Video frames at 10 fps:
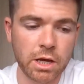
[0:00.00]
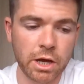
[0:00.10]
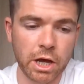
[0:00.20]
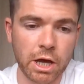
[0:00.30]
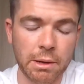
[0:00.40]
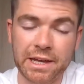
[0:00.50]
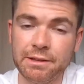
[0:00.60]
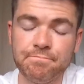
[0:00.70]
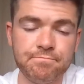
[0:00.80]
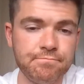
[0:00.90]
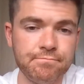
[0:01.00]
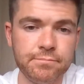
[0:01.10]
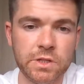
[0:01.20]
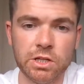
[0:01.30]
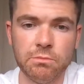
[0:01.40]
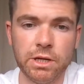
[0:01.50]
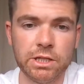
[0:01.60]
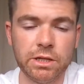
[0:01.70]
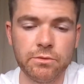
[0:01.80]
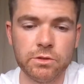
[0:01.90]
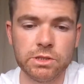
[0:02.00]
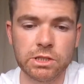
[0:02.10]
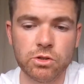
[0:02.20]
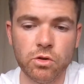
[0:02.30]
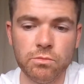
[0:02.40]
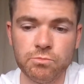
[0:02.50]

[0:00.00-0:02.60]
Again, didn't make a difference at all.